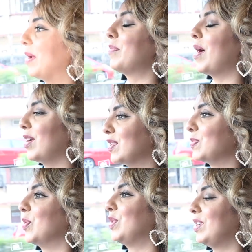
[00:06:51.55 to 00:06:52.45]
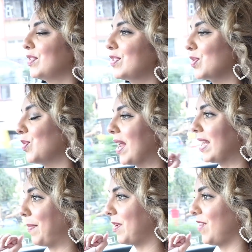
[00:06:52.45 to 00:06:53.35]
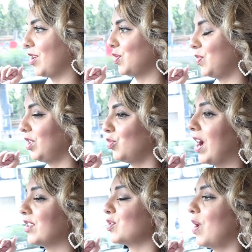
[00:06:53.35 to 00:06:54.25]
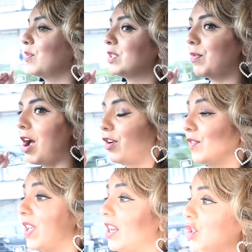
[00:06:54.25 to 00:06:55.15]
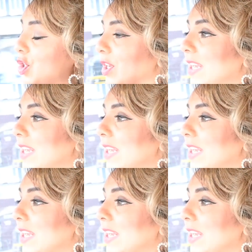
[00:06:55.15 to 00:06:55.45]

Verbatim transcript: and Paras Modi's show at Lakme Fashion Week you guys know I was part of their digital